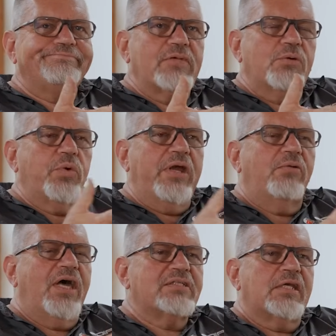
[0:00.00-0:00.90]
a
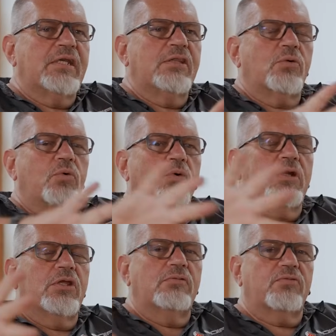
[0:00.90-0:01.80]
warehouse and in the
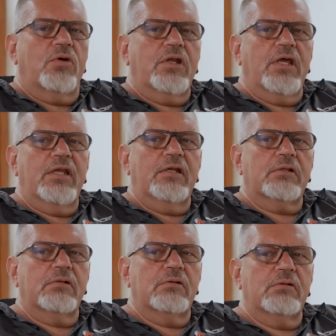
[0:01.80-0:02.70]
corner you've got a
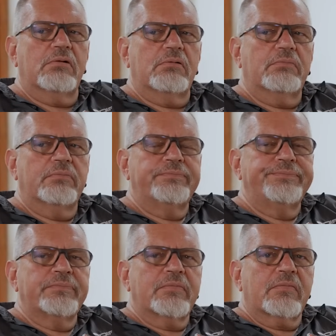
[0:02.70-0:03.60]
little
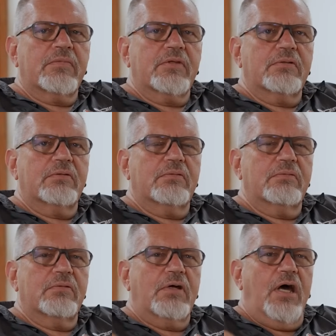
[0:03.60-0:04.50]

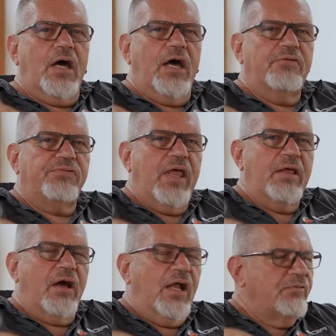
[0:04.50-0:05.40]
high
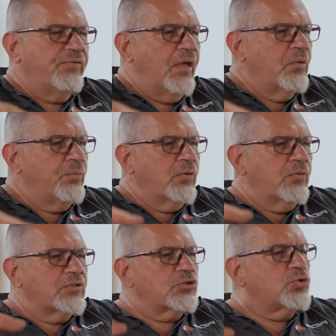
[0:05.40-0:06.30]
fla- highly
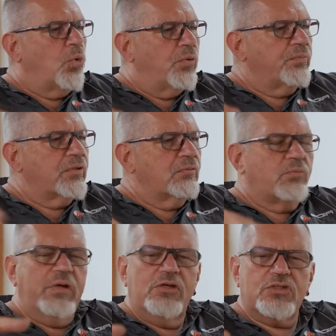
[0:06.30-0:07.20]
flammable store okay.
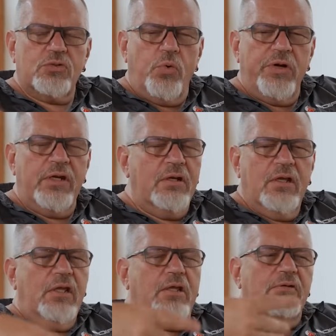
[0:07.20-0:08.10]
where you're storing
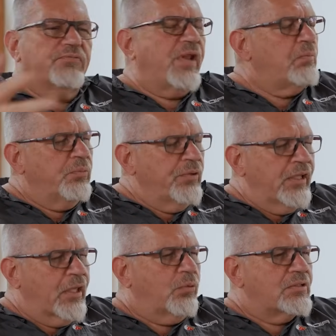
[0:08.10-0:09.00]
flammable
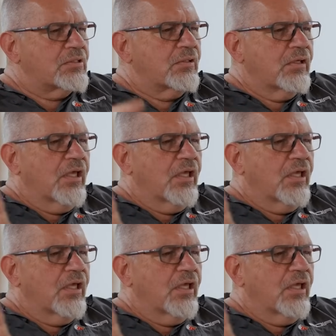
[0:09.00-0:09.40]
liquids